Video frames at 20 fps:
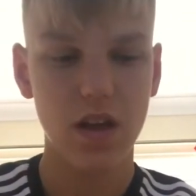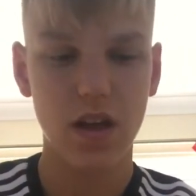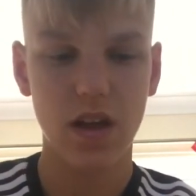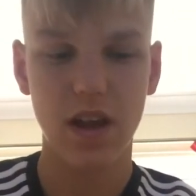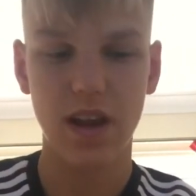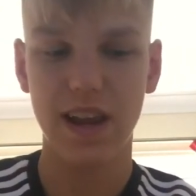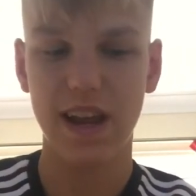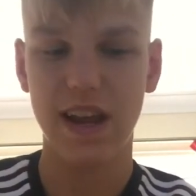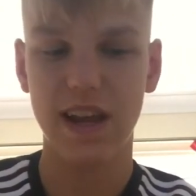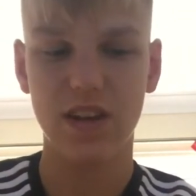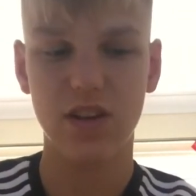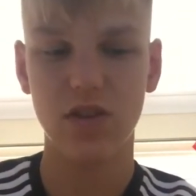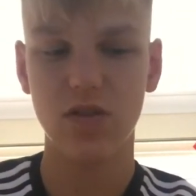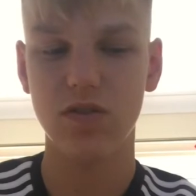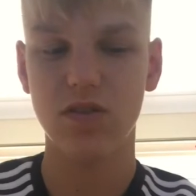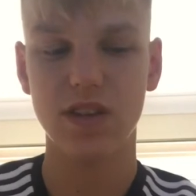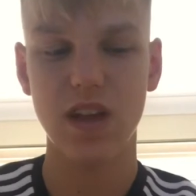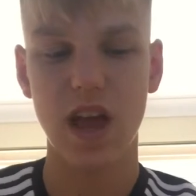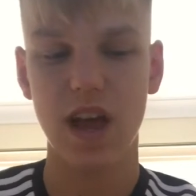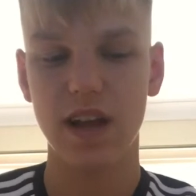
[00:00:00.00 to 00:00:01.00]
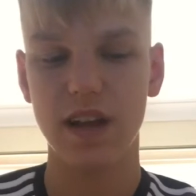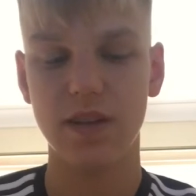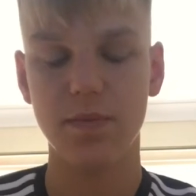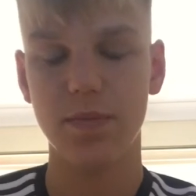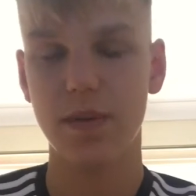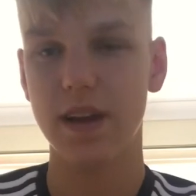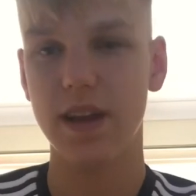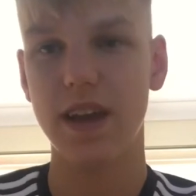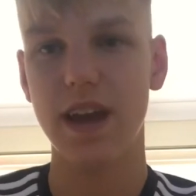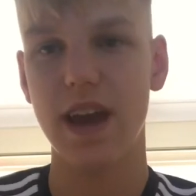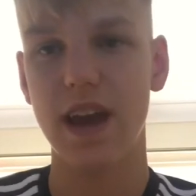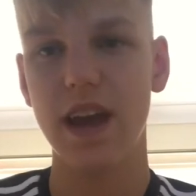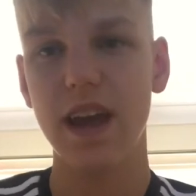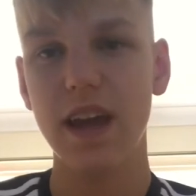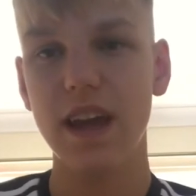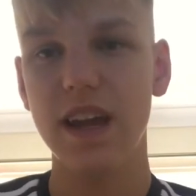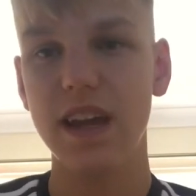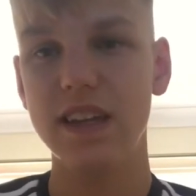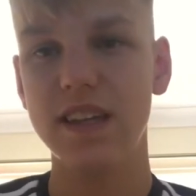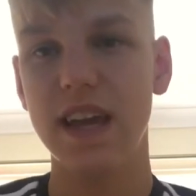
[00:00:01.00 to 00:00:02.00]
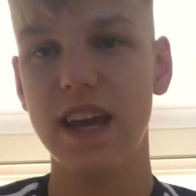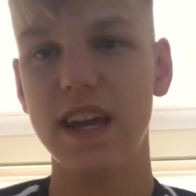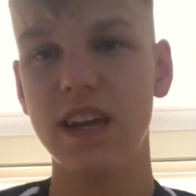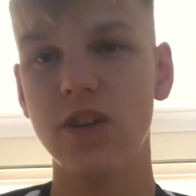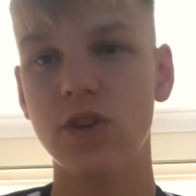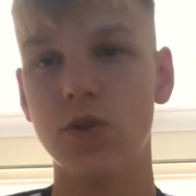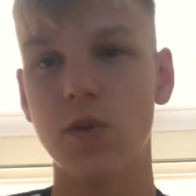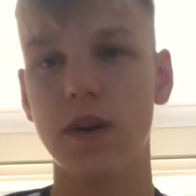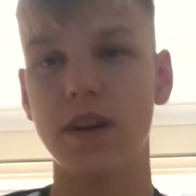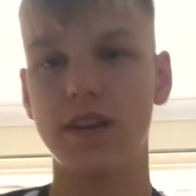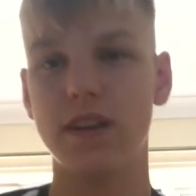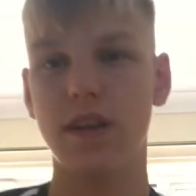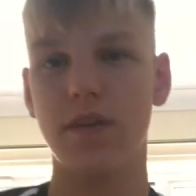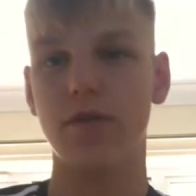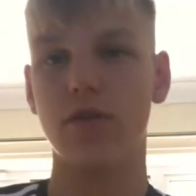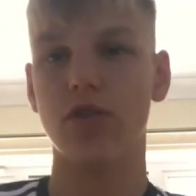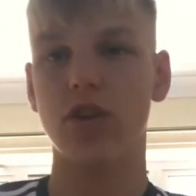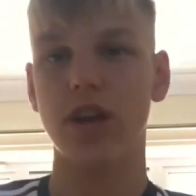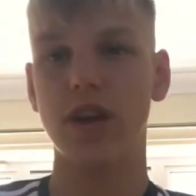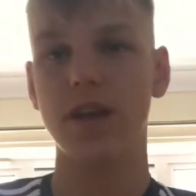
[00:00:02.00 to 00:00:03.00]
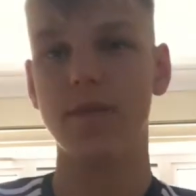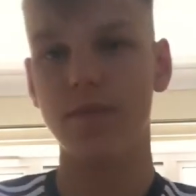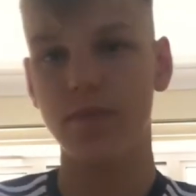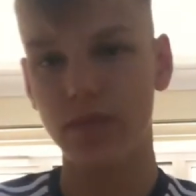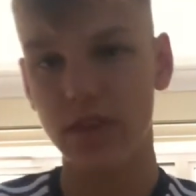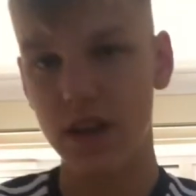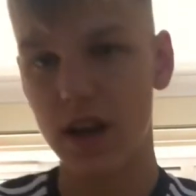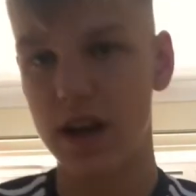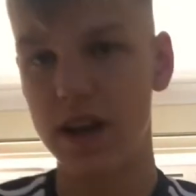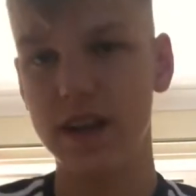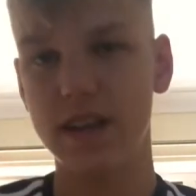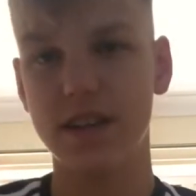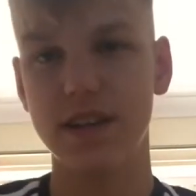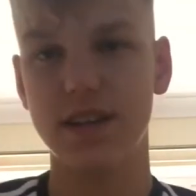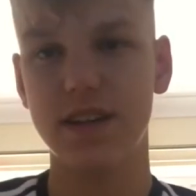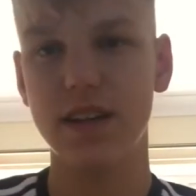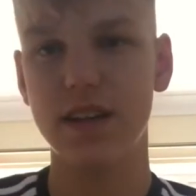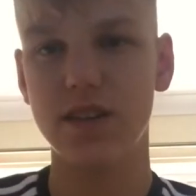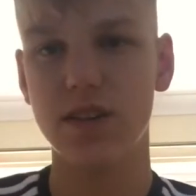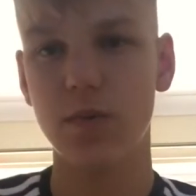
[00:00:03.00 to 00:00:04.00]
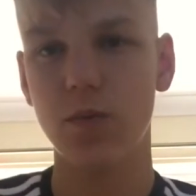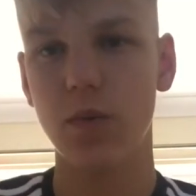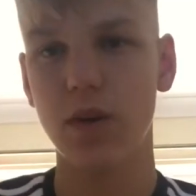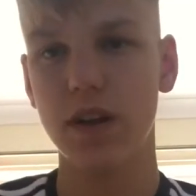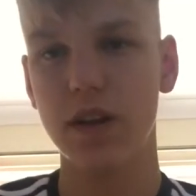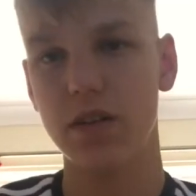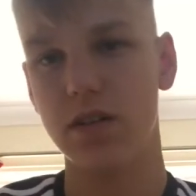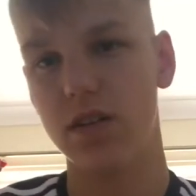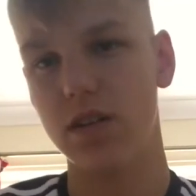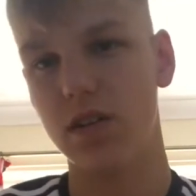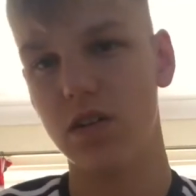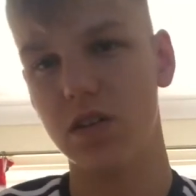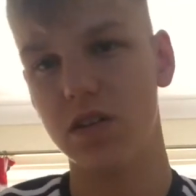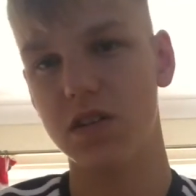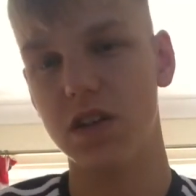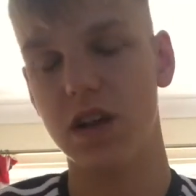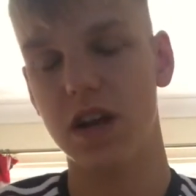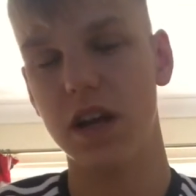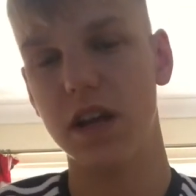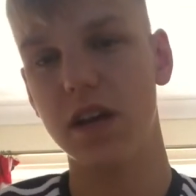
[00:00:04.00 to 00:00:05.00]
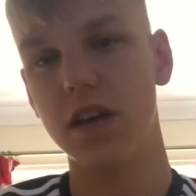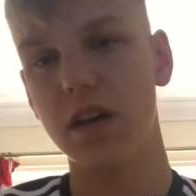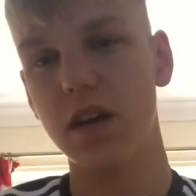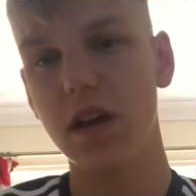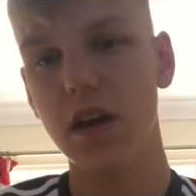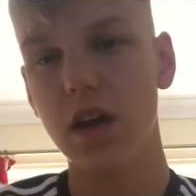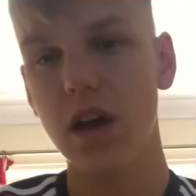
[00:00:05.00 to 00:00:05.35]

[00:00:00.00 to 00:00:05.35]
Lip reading: League 2 side. But yeah, he's age 23 and he's a decent winger, it looks like.